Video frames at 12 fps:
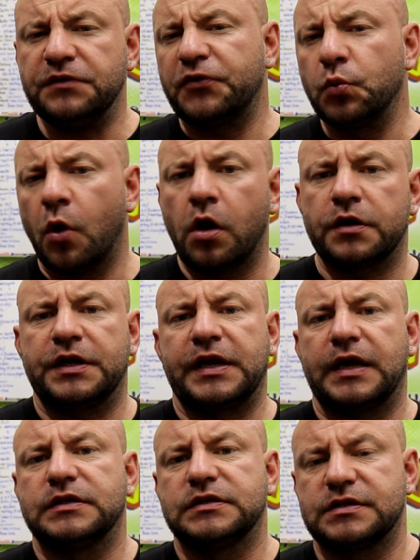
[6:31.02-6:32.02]
if you are going
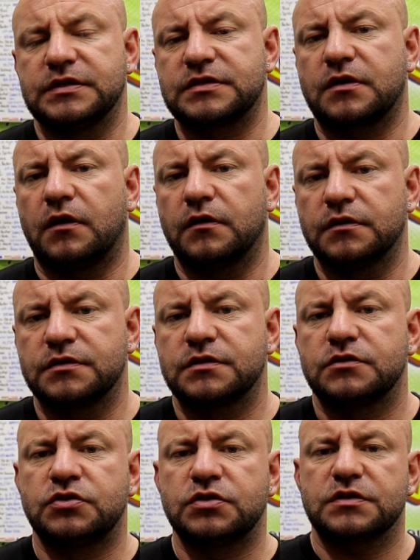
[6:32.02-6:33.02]
to get into this,
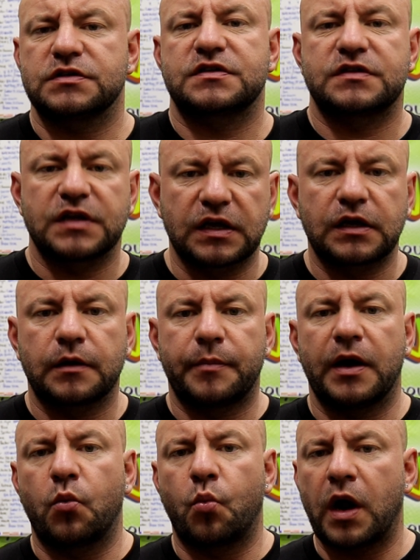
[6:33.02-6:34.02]
guys, just think
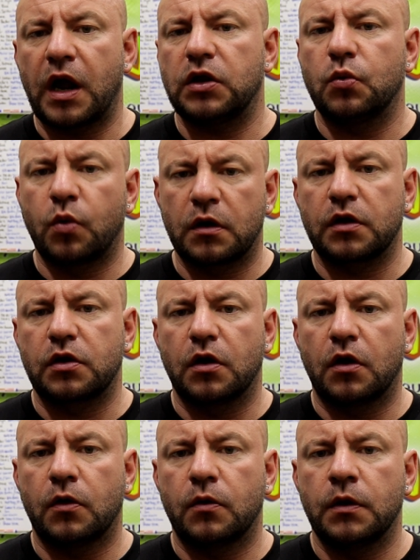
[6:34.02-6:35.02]
about where you want to
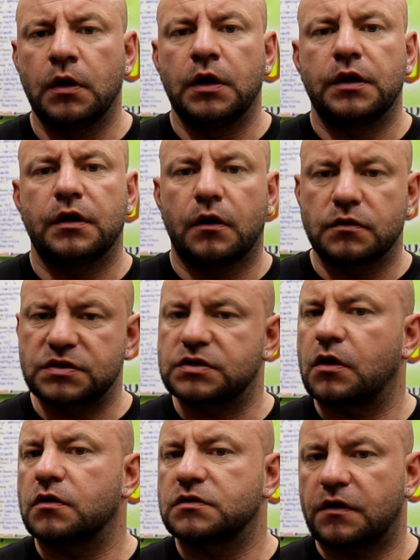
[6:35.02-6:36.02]
go. You know,
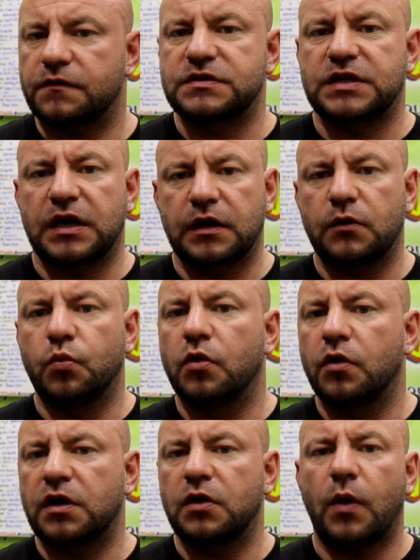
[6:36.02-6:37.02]
start off steady,
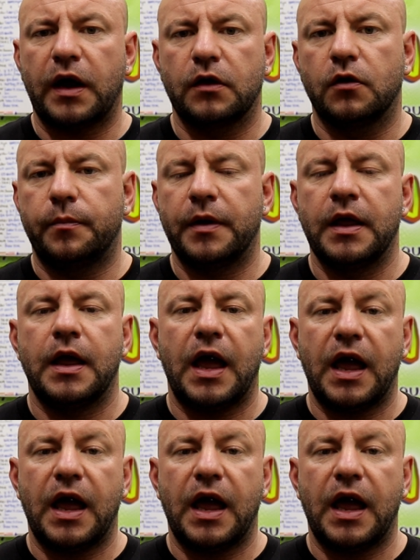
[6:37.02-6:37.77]
work your way up.